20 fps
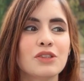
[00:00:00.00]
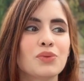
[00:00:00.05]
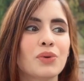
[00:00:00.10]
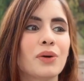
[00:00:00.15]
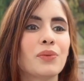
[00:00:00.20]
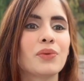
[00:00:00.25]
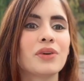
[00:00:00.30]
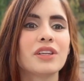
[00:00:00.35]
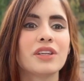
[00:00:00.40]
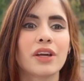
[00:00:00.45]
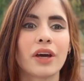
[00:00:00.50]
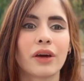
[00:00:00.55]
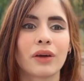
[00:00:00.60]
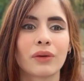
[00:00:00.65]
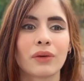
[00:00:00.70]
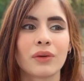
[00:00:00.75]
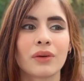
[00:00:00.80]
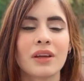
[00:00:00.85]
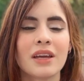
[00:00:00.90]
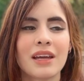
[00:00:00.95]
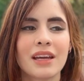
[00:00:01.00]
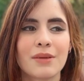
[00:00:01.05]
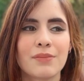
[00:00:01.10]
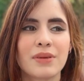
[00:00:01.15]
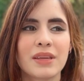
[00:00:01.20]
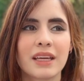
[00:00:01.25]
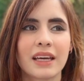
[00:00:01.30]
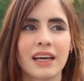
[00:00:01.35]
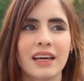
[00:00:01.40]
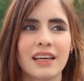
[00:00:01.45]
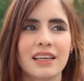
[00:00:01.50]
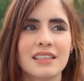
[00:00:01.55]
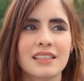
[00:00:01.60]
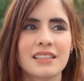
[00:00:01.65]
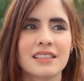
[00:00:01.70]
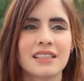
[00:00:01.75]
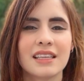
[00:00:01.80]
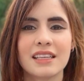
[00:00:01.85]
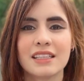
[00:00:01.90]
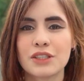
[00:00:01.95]
what we know,
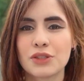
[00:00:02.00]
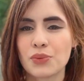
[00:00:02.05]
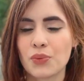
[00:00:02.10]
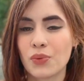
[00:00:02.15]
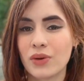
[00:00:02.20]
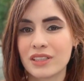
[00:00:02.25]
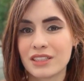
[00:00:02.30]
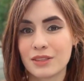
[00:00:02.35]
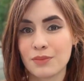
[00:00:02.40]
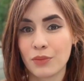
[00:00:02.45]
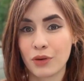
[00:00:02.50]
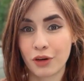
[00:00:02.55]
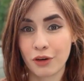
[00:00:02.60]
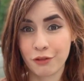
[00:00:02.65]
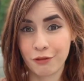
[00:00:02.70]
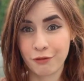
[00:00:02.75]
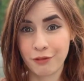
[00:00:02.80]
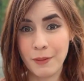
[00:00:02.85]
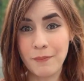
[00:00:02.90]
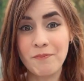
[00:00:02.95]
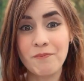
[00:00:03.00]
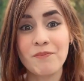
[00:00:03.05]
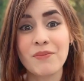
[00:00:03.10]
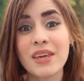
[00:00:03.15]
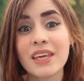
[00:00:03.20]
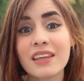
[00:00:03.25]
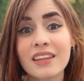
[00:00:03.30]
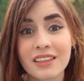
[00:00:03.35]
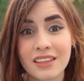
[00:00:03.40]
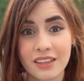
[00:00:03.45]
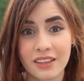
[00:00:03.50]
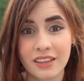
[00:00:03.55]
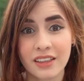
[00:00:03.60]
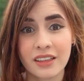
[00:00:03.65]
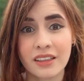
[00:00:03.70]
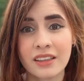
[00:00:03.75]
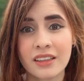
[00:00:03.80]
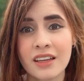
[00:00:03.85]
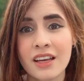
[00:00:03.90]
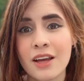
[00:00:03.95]
because it's what's more
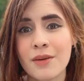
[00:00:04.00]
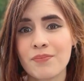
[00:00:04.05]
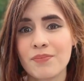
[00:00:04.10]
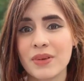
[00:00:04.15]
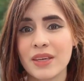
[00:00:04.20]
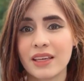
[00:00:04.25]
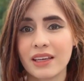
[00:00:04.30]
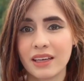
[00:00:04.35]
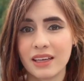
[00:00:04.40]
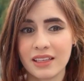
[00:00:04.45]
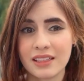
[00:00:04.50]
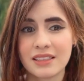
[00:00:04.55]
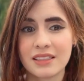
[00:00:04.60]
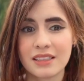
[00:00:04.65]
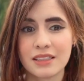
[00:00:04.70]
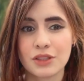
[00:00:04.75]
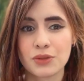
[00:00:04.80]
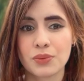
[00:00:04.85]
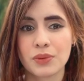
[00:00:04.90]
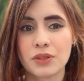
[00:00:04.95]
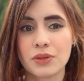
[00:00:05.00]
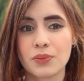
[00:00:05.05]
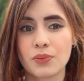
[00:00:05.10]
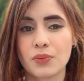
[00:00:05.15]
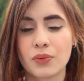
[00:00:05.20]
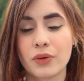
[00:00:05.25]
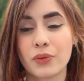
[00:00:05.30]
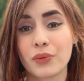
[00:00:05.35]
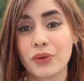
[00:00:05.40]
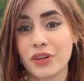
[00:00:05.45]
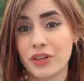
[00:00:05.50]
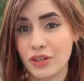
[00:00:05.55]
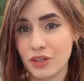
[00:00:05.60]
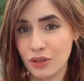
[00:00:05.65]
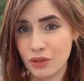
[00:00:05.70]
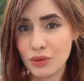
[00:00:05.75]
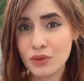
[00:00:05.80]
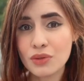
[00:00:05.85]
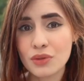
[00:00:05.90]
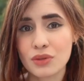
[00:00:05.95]
familiar, because it's what we're
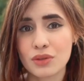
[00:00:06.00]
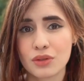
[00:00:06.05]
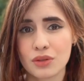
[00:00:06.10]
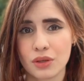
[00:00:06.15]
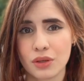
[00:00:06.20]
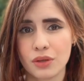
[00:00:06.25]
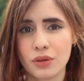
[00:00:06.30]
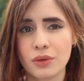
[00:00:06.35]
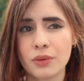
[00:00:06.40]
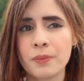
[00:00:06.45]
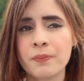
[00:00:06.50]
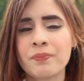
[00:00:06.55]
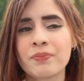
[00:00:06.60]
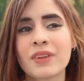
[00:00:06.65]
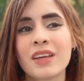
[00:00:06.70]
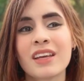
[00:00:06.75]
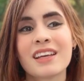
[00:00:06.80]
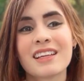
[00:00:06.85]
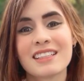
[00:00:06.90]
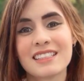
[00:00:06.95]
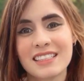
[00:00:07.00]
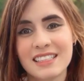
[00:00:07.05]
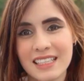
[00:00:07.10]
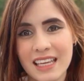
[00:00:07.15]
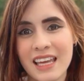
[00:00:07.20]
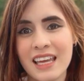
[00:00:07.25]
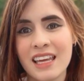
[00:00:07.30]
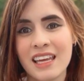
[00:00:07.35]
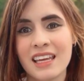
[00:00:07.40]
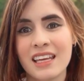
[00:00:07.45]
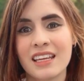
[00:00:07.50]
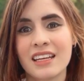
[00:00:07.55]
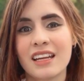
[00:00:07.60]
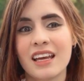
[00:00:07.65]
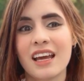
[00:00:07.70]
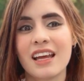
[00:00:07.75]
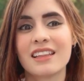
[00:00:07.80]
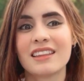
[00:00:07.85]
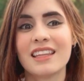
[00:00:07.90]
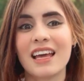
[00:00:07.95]
used to, then
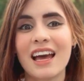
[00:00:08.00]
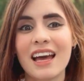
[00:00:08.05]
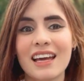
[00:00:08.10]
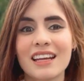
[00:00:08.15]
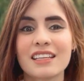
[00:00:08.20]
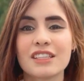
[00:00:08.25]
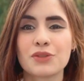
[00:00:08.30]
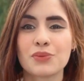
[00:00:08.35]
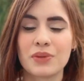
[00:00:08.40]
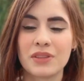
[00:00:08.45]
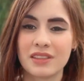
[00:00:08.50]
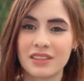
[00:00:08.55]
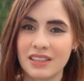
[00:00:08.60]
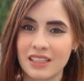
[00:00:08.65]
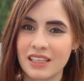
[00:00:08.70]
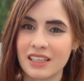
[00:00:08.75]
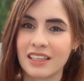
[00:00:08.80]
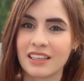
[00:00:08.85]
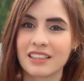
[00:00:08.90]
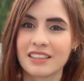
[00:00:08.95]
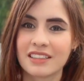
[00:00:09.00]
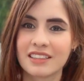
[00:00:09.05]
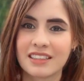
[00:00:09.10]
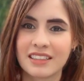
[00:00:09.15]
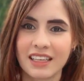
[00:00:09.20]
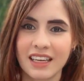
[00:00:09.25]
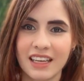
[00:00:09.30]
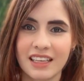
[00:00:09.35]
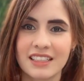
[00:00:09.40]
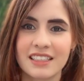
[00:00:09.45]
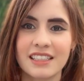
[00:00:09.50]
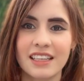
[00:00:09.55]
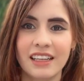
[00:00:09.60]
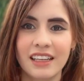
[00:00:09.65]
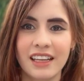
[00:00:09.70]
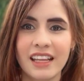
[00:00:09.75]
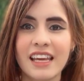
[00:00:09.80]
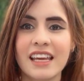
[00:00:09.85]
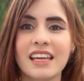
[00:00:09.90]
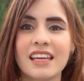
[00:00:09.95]
that is when things get
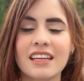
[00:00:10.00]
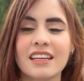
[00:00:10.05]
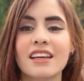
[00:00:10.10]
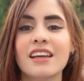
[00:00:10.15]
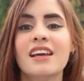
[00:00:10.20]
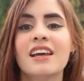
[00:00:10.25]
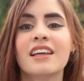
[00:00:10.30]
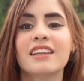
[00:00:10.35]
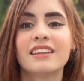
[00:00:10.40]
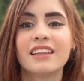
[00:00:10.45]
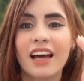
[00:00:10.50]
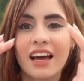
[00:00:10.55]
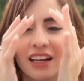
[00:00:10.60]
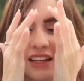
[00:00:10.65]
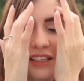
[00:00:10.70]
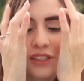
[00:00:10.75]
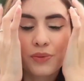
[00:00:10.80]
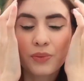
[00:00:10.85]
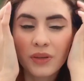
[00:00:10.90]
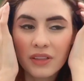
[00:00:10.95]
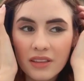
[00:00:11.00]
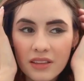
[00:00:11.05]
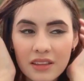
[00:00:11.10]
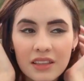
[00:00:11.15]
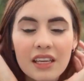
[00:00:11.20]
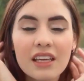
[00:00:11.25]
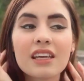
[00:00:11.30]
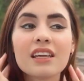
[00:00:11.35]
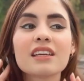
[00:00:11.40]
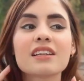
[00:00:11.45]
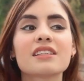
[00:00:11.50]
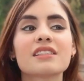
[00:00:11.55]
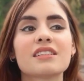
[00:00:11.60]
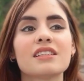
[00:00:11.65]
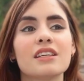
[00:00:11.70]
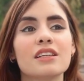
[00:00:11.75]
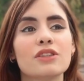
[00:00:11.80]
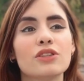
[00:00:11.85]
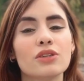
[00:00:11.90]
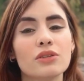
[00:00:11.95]
delayed. That is when things
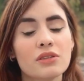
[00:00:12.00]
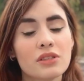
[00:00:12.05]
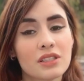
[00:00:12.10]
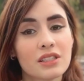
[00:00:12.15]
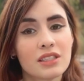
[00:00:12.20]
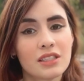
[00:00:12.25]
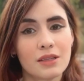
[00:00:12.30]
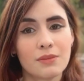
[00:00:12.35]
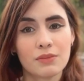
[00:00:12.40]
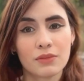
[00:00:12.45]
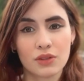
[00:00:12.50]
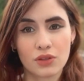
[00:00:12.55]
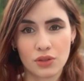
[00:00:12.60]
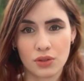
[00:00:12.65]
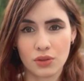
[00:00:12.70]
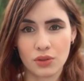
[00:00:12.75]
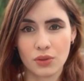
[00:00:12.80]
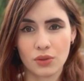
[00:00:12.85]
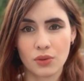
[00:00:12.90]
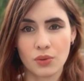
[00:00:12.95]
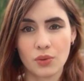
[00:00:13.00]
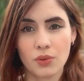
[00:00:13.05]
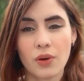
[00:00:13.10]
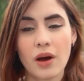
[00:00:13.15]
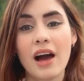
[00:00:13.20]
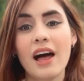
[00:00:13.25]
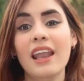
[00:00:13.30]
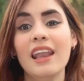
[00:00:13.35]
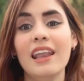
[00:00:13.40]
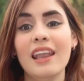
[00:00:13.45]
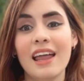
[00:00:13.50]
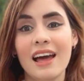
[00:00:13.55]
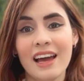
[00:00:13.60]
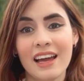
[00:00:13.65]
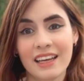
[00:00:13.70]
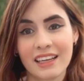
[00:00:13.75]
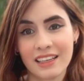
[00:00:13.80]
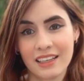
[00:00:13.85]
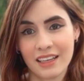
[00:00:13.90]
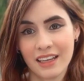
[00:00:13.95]
don't seem to
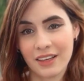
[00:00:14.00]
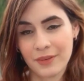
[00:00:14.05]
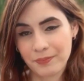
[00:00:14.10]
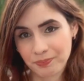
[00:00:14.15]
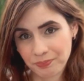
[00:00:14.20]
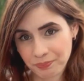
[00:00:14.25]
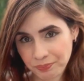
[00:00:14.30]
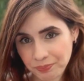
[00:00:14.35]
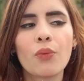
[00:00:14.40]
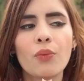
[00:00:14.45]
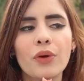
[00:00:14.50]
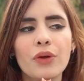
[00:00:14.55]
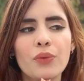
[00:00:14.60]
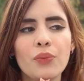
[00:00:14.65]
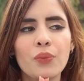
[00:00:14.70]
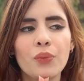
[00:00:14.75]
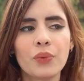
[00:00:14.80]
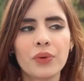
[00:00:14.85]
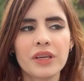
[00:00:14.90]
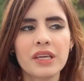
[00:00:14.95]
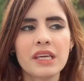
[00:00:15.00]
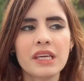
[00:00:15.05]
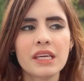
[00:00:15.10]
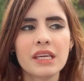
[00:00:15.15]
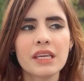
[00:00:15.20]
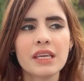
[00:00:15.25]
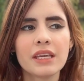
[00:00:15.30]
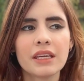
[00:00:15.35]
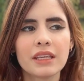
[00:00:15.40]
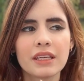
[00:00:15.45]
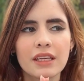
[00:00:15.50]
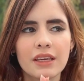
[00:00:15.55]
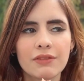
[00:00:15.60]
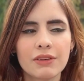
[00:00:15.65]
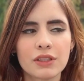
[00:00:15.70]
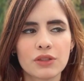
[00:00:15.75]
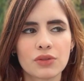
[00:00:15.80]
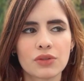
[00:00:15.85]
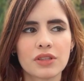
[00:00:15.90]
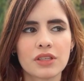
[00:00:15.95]
align. When we give
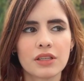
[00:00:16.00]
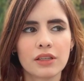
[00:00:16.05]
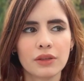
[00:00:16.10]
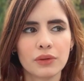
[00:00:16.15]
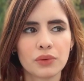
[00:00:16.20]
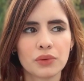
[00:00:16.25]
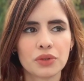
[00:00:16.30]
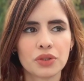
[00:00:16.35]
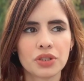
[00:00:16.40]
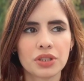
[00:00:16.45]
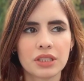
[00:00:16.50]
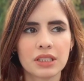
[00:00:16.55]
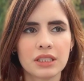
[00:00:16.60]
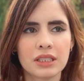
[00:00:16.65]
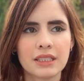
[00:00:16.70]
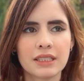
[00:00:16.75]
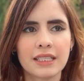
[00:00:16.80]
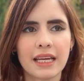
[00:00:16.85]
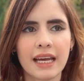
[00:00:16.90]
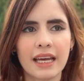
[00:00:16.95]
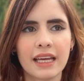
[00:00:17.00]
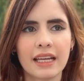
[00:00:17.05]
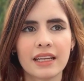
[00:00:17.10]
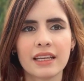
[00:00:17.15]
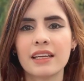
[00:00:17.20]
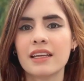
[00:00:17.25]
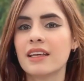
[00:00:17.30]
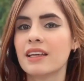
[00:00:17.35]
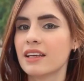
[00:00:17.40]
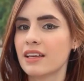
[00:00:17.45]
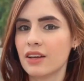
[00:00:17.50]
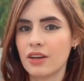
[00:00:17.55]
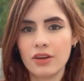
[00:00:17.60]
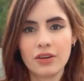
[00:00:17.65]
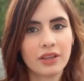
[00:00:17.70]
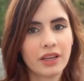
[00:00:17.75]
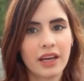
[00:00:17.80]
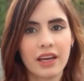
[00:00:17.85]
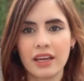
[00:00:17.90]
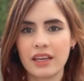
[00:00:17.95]
into the illusion that,
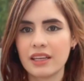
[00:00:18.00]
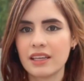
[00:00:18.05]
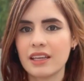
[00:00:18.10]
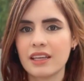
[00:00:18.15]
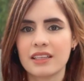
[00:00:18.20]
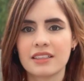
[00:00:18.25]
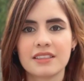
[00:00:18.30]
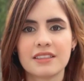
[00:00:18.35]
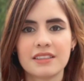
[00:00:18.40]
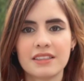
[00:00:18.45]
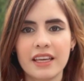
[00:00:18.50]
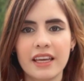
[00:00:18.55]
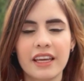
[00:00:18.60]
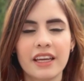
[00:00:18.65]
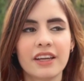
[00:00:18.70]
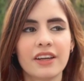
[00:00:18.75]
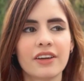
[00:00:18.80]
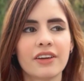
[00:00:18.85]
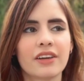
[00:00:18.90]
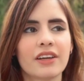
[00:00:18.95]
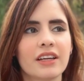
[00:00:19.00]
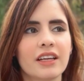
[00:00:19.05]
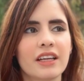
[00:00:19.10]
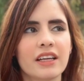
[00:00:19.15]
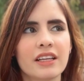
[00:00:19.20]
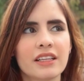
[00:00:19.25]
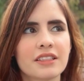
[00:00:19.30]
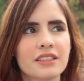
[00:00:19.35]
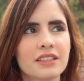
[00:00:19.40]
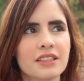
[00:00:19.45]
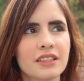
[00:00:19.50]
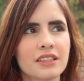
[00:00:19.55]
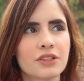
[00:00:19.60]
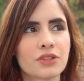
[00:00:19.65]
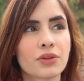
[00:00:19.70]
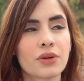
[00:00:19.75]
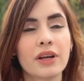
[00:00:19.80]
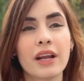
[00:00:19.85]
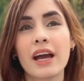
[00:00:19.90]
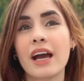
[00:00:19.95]
okay, it's there, it's
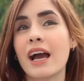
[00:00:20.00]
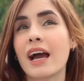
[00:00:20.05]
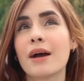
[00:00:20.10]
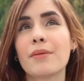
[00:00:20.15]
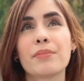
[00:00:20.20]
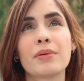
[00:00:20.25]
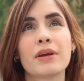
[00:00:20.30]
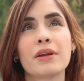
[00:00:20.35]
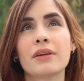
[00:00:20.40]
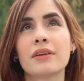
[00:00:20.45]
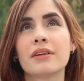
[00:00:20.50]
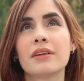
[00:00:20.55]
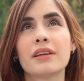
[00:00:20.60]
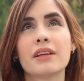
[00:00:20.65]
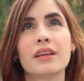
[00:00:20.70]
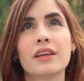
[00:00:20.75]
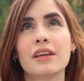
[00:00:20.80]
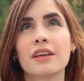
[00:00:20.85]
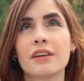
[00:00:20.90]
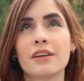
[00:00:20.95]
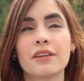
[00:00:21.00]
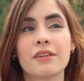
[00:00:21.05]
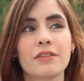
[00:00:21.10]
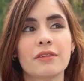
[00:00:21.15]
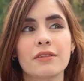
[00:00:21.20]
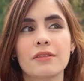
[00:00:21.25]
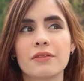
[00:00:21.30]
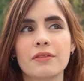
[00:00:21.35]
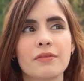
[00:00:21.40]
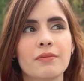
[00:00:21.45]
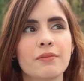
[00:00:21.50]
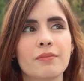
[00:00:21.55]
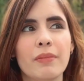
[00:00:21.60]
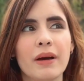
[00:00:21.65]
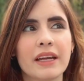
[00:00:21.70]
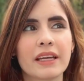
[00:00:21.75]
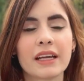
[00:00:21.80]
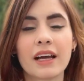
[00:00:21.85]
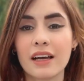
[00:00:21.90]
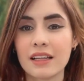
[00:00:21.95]
gonna happen
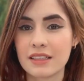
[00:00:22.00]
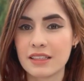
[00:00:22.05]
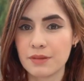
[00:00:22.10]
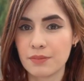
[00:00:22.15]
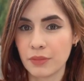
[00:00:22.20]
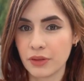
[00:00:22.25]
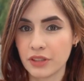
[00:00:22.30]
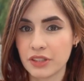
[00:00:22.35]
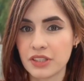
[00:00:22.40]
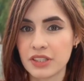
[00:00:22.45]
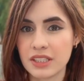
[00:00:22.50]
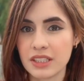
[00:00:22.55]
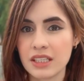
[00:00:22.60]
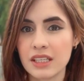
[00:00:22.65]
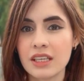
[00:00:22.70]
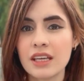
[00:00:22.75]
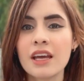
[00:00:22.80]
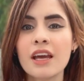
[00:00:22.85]
by God's mercy,